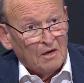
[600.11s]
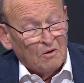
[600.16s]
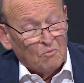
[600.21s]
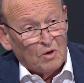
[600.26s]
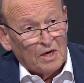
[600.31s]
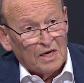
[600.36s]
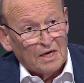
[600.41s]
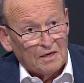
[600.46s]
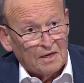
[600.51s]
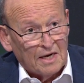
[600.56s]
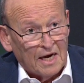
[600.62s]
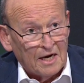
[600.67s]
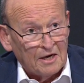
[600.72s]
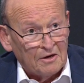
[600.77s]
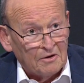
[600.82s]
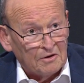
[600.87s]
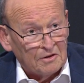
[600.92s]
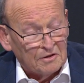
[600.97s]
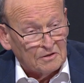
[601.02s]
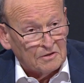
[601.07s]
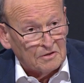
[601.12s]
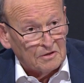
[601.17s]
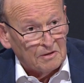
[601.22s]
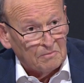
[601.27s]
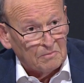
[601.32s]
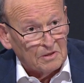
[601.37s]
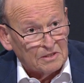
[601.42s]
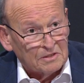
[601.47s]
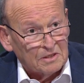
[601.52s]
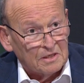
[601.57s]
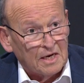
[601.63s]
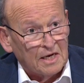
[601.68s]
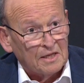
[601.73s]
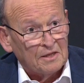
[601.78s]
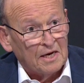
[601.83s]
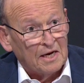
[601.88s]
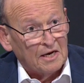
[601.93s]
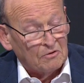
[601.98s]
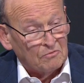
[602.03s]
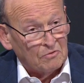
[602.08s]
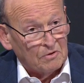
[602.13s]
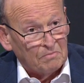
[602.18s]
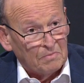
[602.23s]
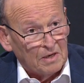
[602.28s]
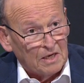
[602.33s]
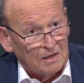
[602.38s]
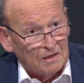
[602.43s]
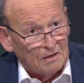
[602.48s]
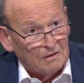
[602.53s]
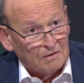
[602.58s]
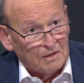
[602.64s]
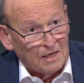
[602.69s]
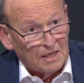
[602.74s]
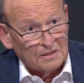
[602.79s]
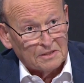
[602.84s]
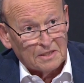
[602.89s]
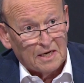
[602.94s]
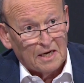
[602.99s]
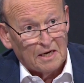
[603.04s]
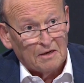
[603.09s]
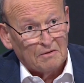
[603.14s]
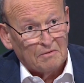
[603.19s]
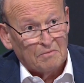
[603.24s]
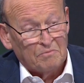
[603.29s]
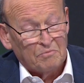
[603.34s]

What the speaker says: We get an 18th team, it's another $100 million. That's how the